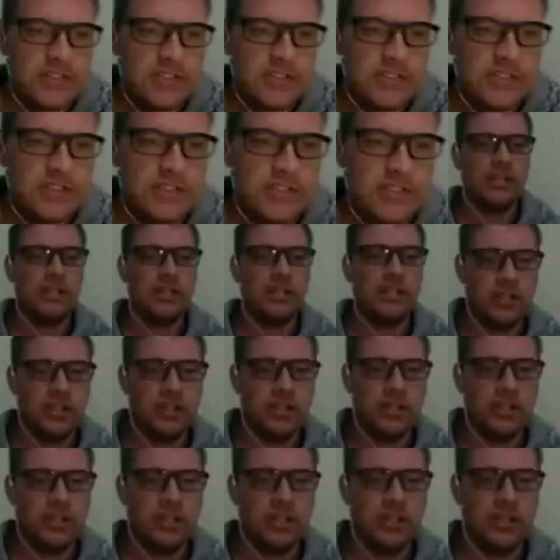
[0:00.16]
we're going to look
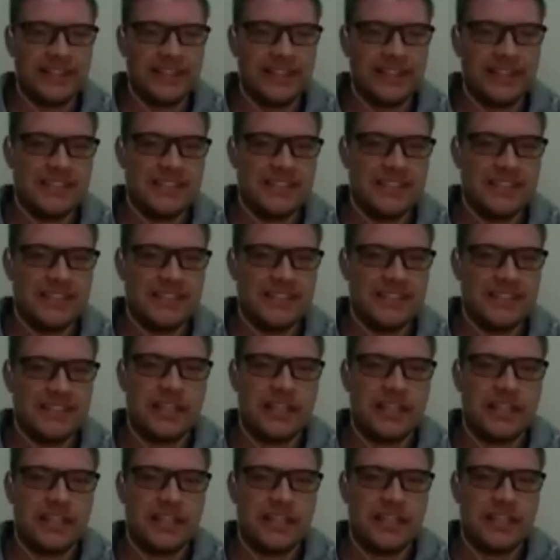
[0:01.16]
at the second
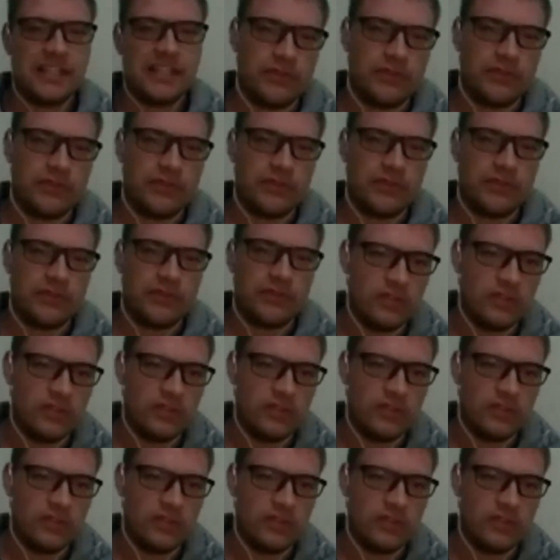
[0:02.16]
part of Joseph
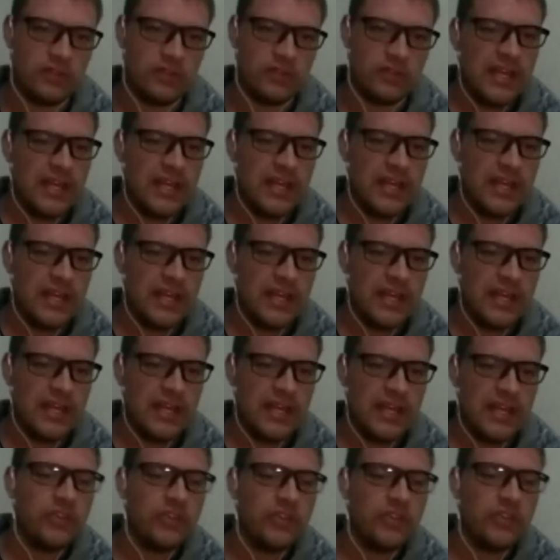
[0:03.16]
and a
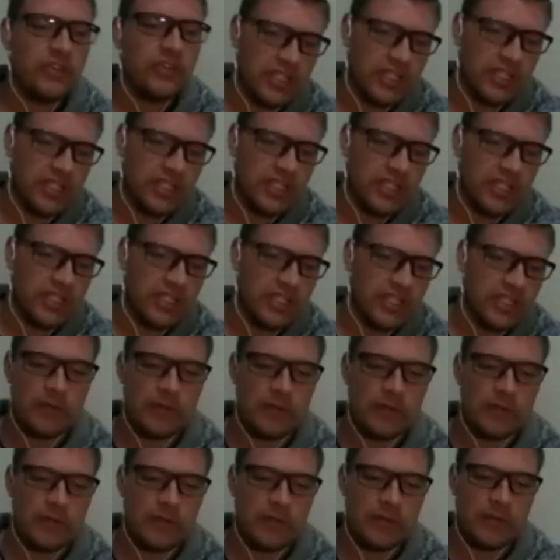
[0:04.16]
few things that I picked
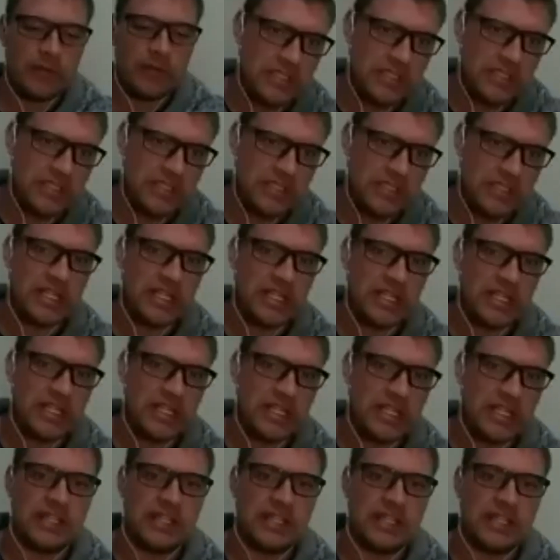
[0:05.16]
up in this study
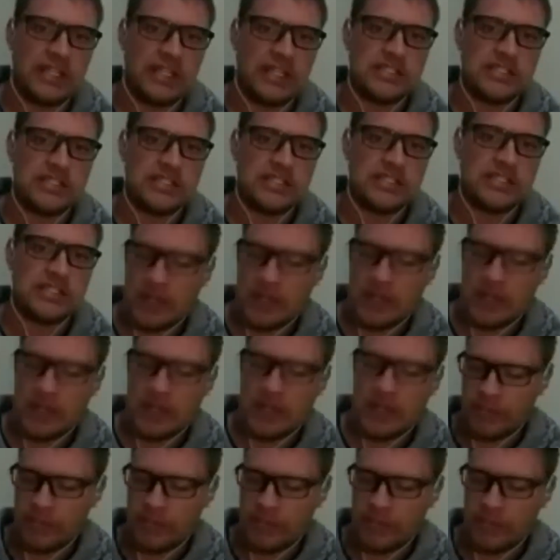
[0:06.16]
that
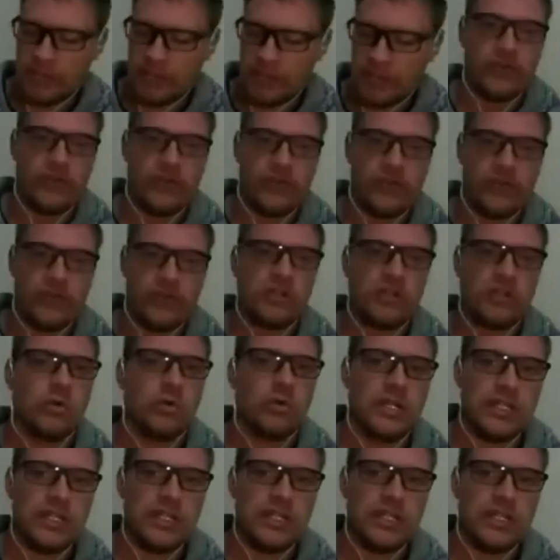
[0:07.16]
um, I found quite
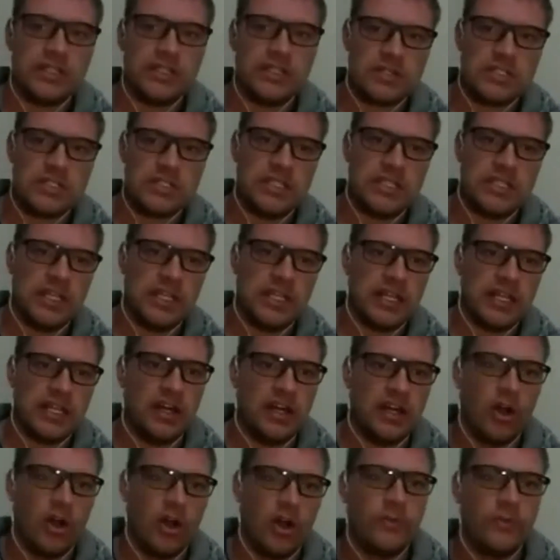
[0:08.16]
interesting and I,
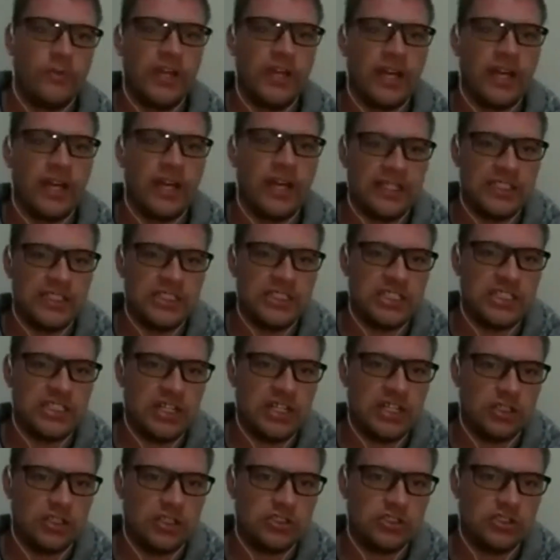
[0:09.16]
hopefully I can share it on
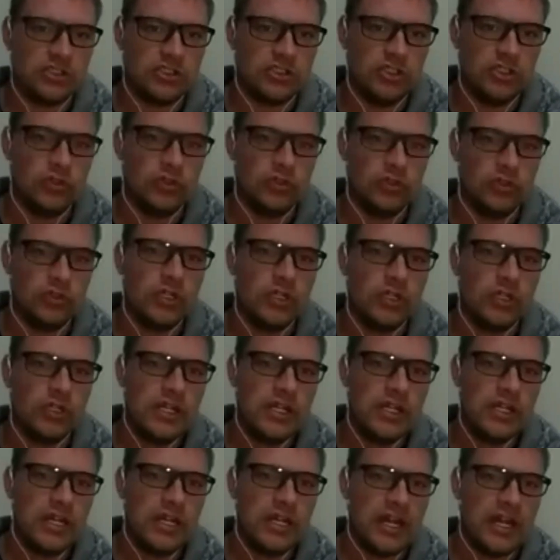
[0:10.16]
to you
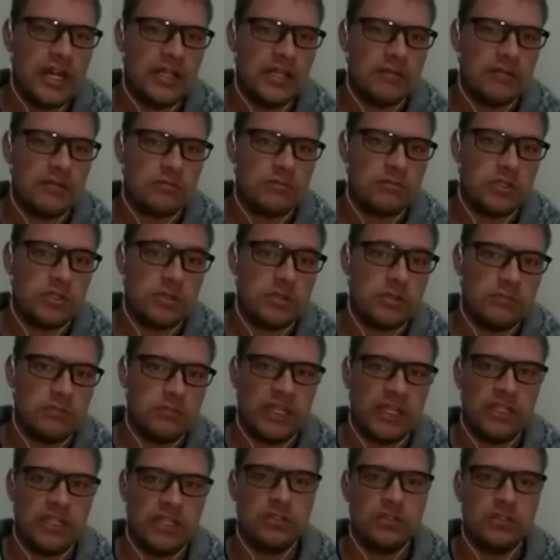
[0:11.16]
and make
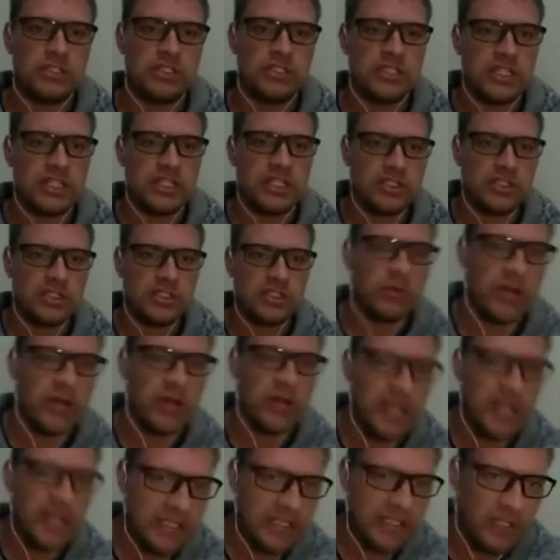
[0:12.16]
you change your mind a
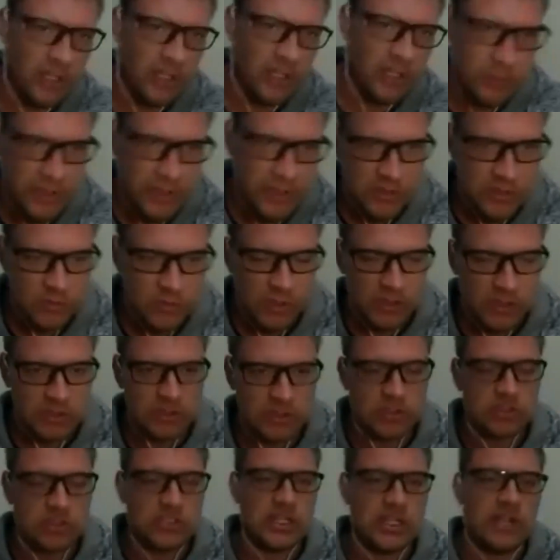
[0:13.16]
little bit as well. So
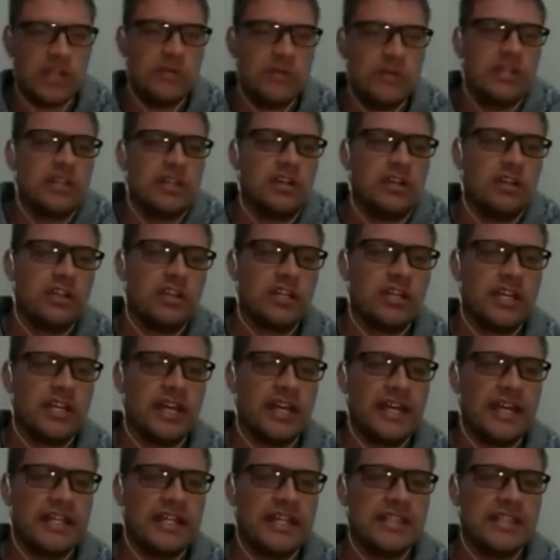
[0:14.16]
today we're going to look at